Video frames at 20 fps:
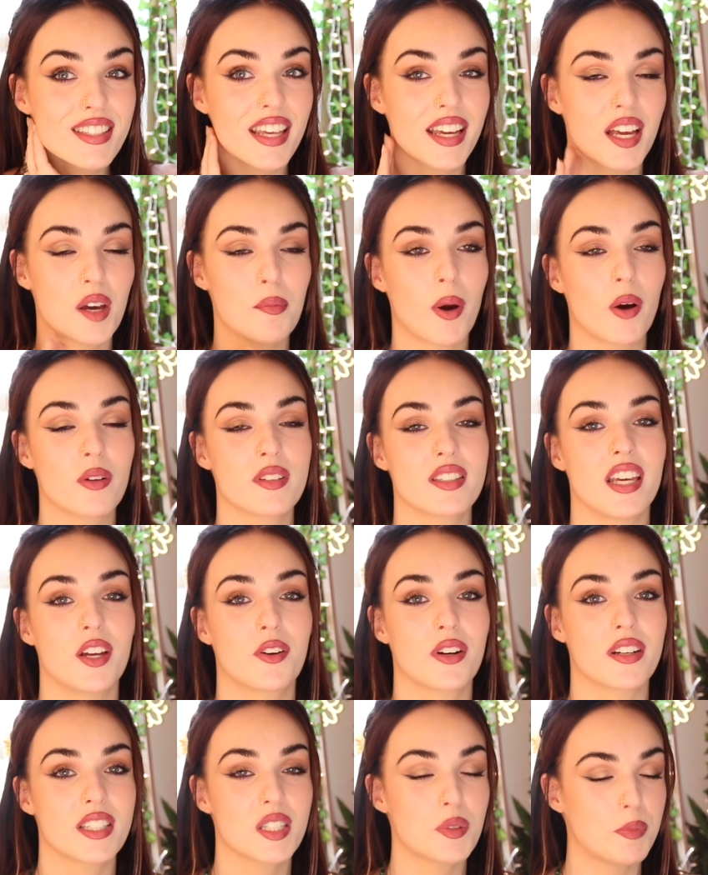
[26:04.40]
like, about
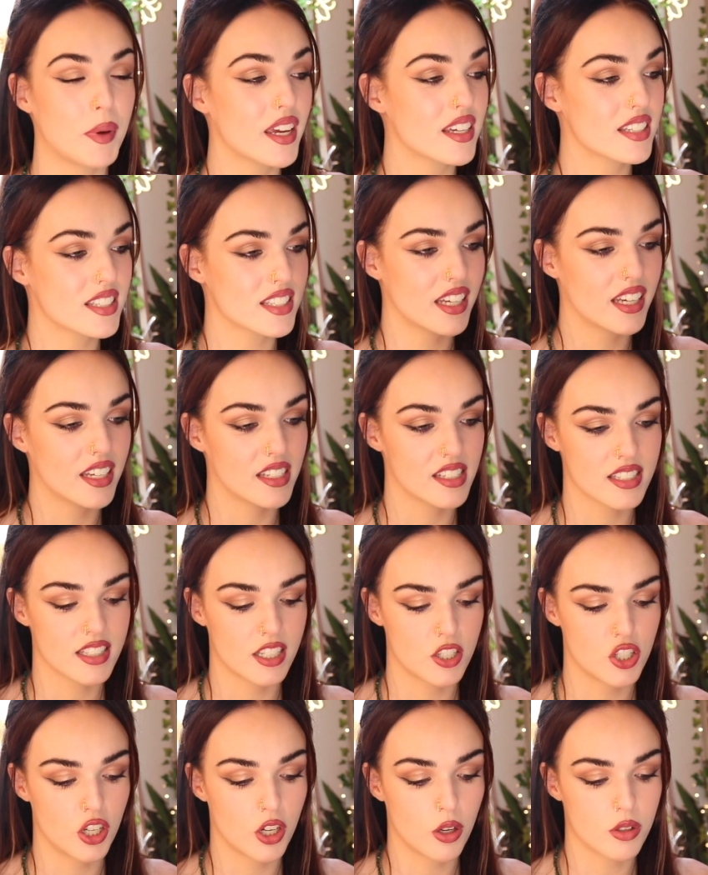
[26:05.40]
sacred spaces.
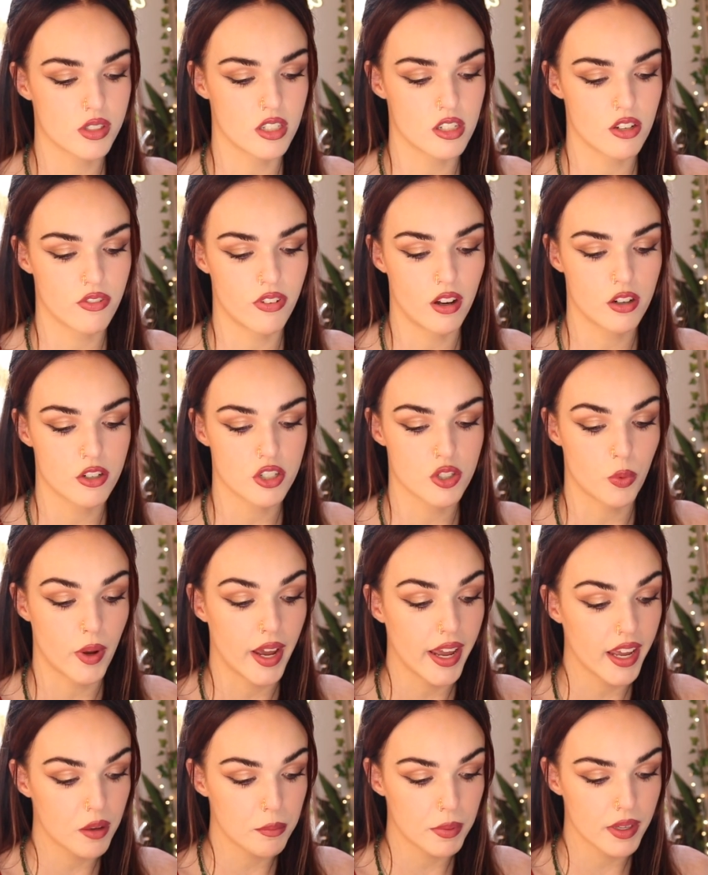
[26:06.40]
She goes into feng
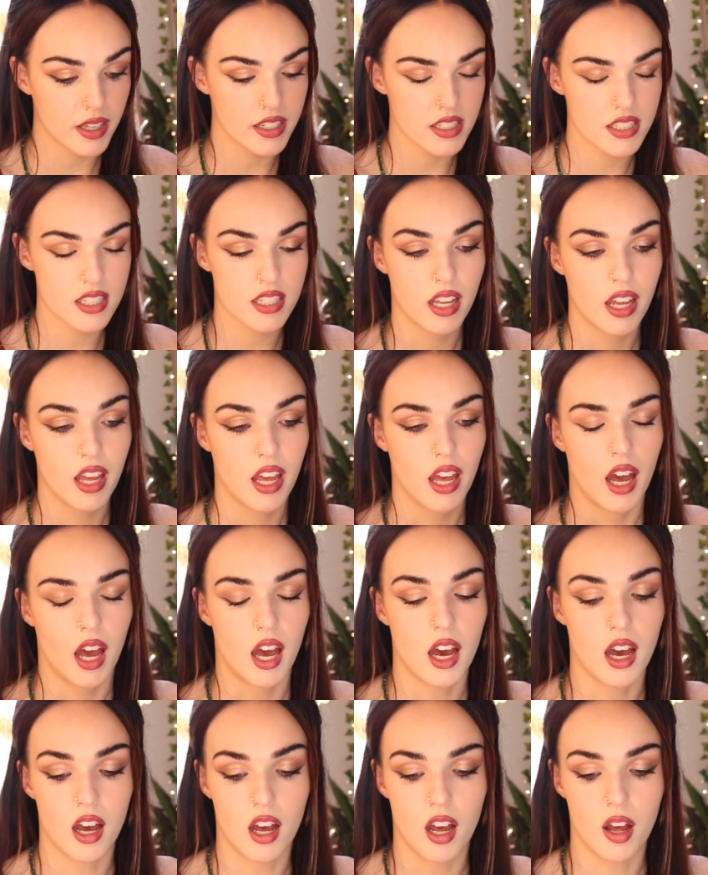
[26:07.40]
shui a bit,
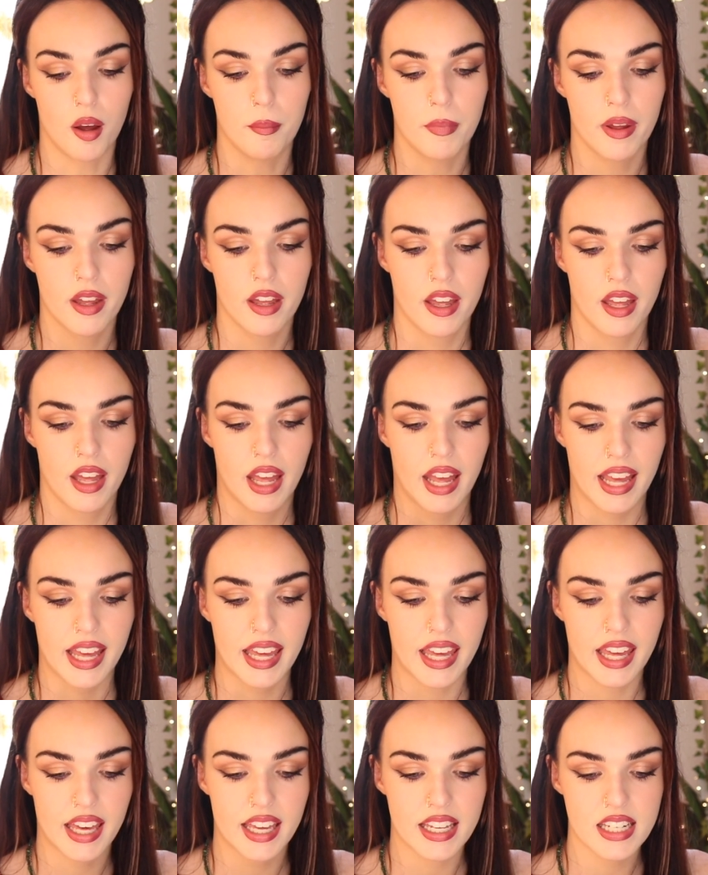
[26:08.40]

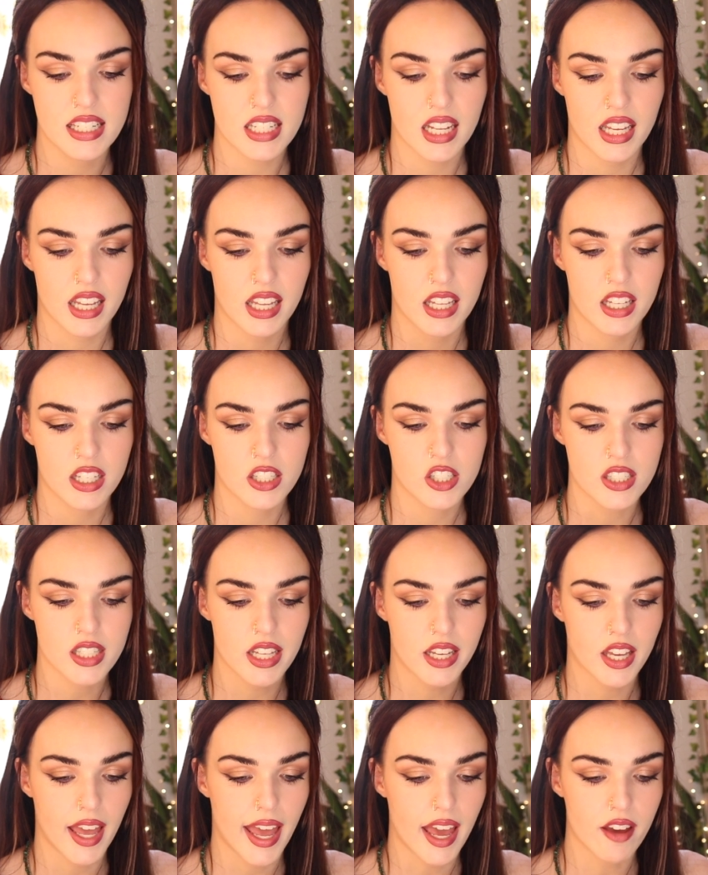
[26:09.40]
and just,
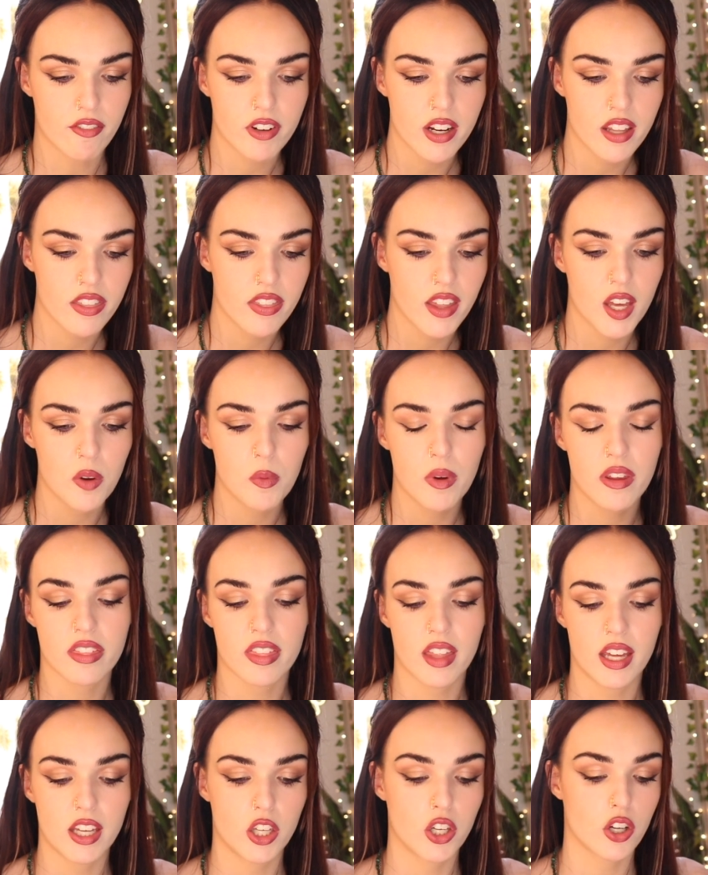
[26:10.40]
like, everything with,
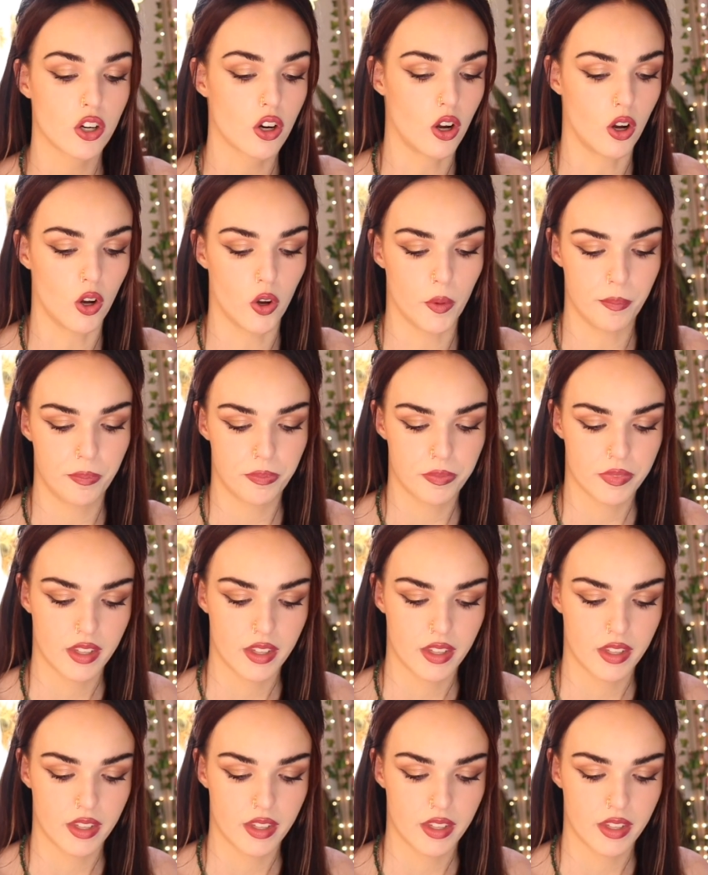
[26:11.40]
like, your home.